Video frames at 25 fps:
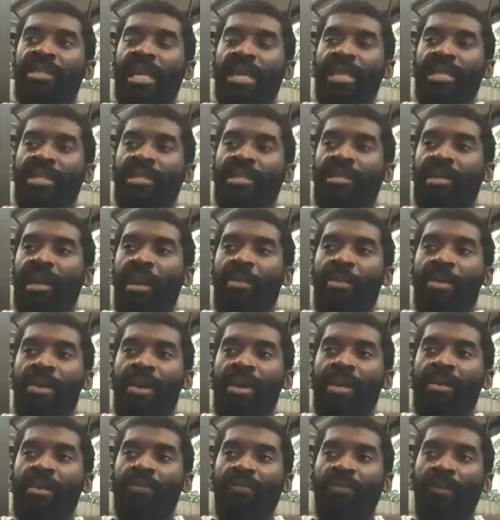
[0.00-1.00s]
summer and
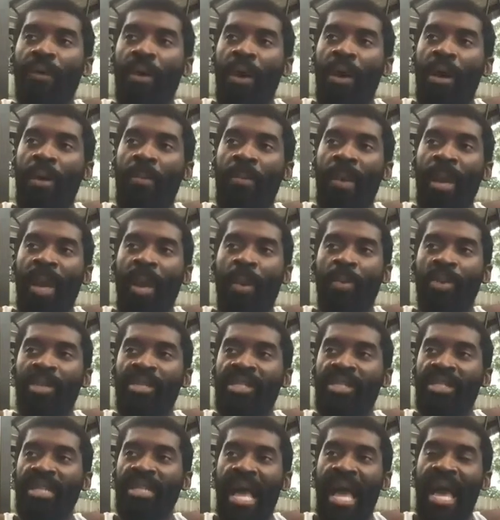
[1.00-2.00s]
the fall, man, we
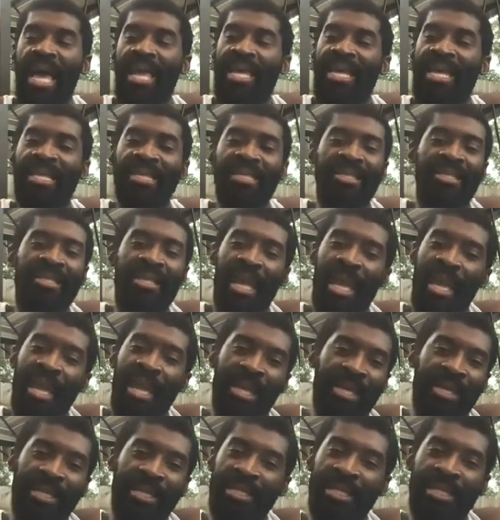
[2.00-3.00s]
just had insane
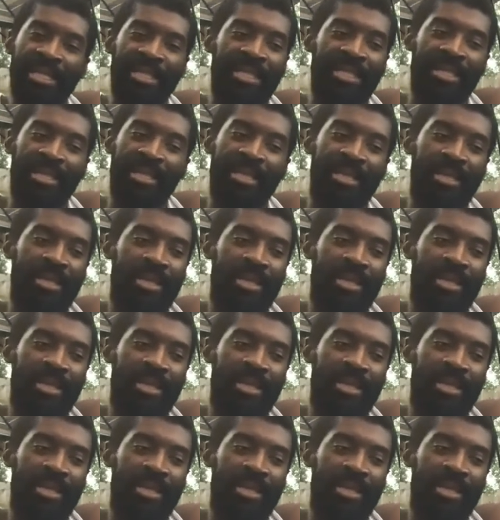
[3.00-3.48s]
conditioning.